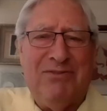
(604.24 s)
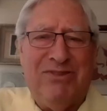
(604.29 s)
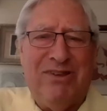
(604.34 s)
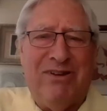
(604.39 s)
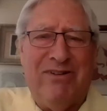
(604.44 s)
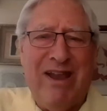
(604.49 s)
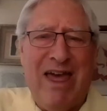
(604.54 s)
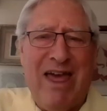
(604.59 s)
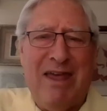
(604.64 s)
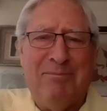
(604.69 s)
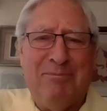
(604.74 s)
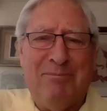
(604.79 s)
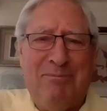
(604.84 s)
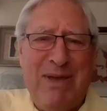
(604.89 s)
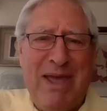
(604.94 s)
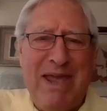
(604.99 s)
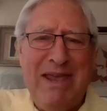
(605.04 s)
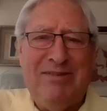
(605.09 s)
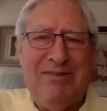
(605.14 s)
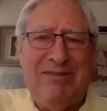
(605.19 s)
that are not
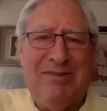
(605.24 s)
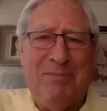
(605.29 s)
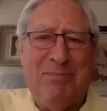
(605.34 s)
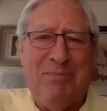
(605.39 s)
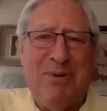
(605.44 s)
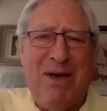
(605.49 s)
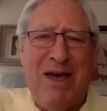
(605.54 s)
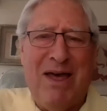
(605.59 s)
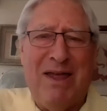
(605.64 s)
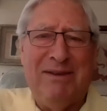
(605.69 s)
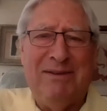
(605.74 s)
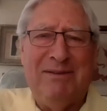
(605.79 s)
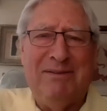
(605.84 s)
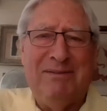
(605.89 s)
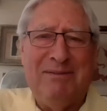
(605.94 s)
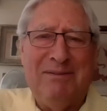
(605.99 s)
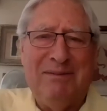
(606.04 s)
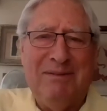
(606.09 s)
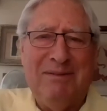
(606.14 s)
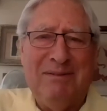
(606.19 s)
based upon,
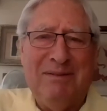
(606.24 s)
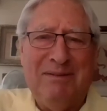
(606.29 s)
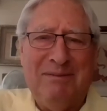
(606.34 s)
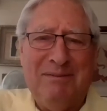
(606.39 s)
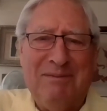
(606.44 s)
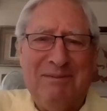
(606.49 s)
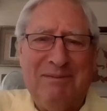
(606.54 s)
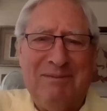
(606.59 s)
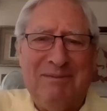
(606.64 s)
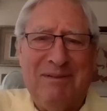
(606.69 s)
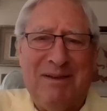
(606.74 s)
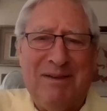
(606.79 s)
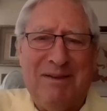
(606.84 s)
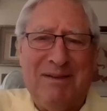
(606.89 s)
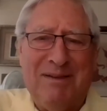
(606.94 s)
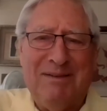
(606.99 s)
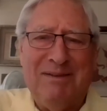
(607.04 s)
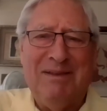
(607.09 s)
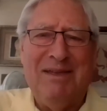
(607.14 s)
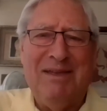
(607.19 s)

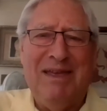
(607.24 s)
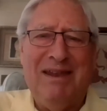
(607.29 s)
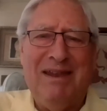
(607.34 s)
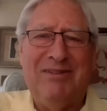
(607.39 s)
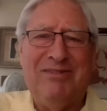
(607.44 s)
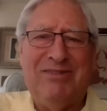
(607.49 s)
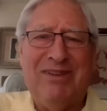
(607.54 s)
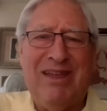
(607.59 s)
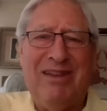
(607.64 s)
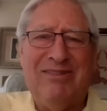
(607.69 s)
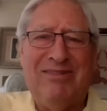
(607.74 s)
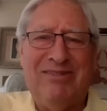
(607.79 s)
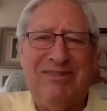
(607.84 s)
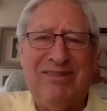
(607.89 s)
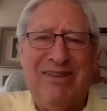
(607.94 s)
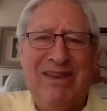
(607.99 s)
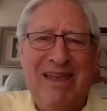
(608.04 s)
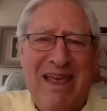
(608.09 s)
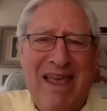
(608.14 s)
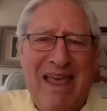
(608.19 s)
in a
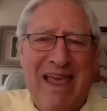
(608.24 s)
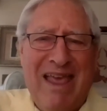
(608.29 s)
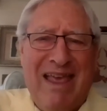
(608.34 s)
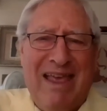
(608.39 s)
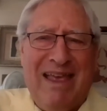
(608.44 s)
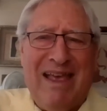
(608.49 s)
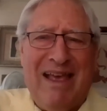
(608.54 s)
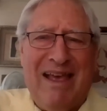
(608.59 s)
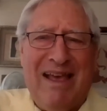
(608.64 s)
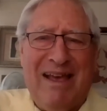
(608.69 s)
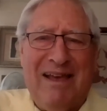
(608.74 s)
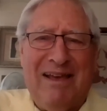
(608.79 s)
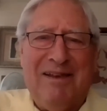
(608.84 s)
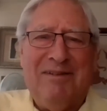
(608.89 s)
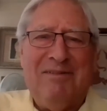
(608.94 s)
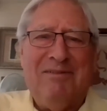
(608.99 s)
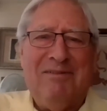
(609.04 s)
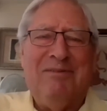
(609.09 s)
sense, well,